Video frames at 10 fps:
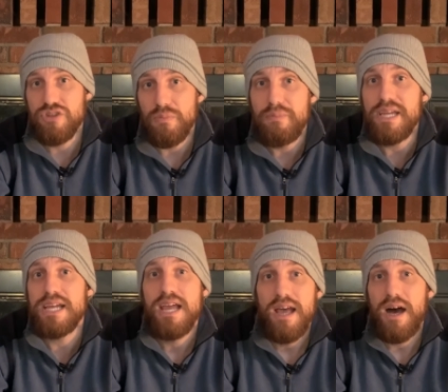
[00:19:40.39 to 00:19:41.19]
So
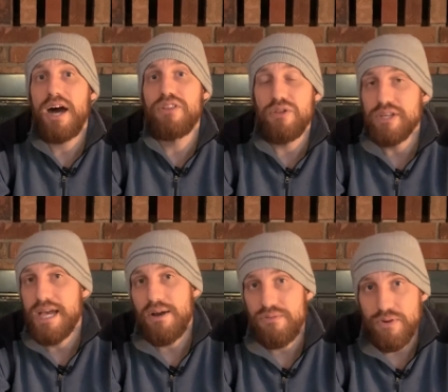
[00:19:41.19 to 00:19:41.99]
be on the
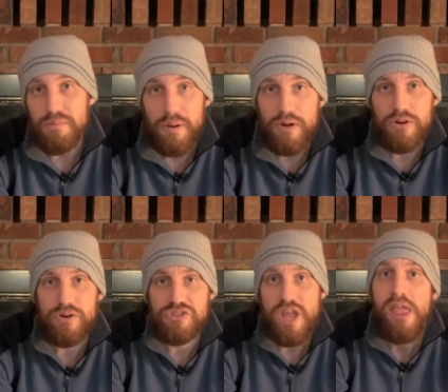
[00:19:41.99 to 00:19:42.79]
lookout for the
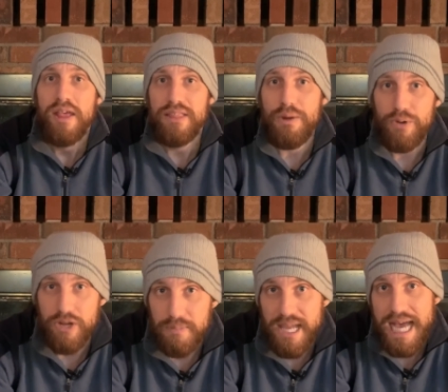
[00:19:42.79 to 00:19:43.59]
partners that we're
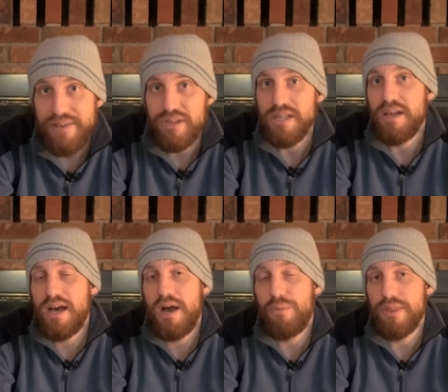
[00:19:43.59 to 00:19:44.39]
going to be having
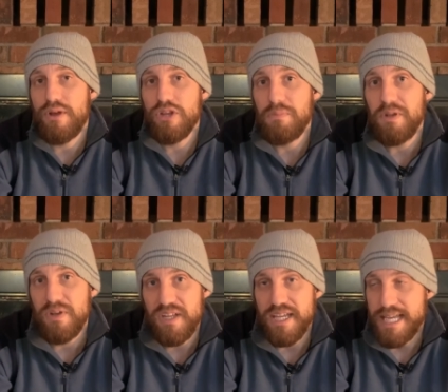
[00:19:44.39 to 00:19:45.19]
uh, with our
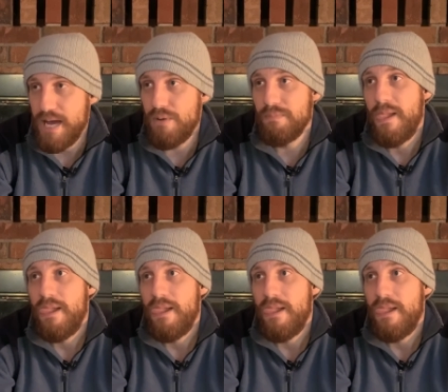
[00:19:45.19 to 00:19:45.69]
community account.